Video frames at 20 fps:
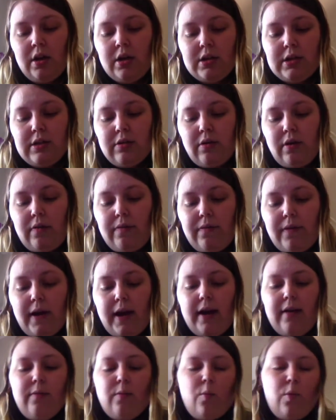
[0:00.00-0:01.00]

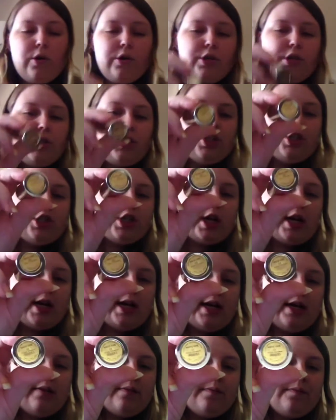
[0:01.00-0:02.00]
05 Wanted
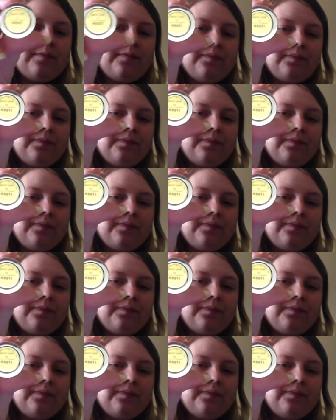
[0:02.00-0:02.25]
Shine.